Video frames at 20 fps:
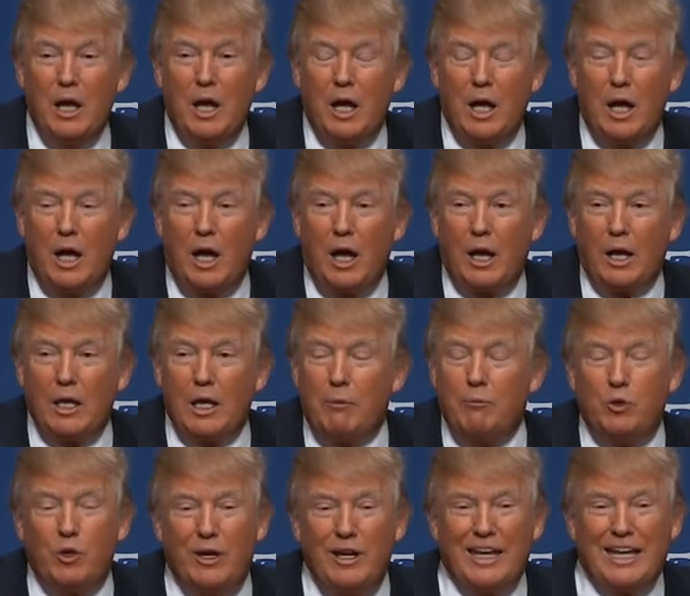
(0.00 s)

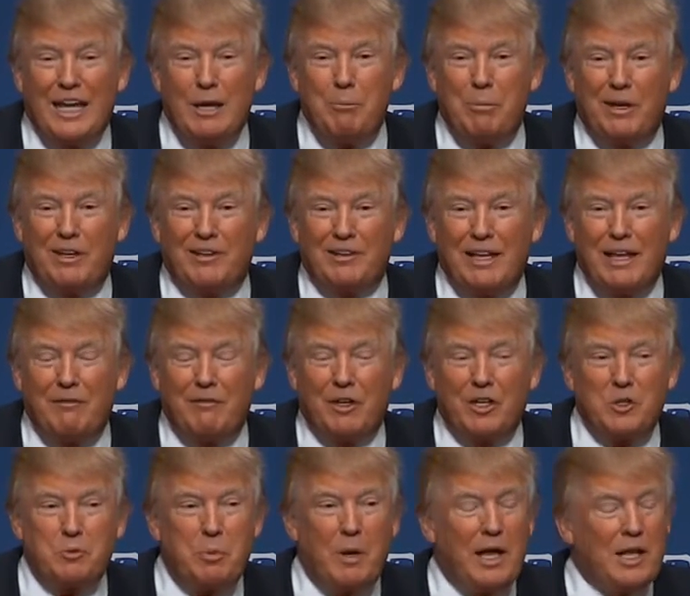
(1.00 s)
I'm trying to keep it as level
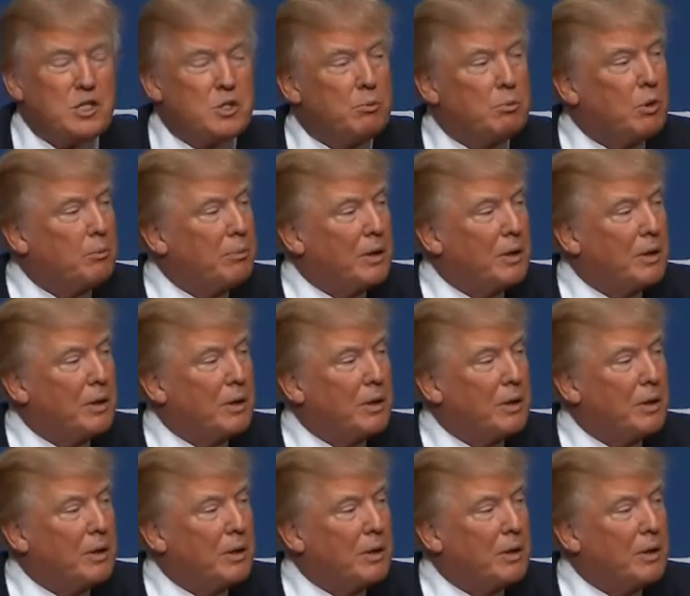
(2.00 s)
as possible.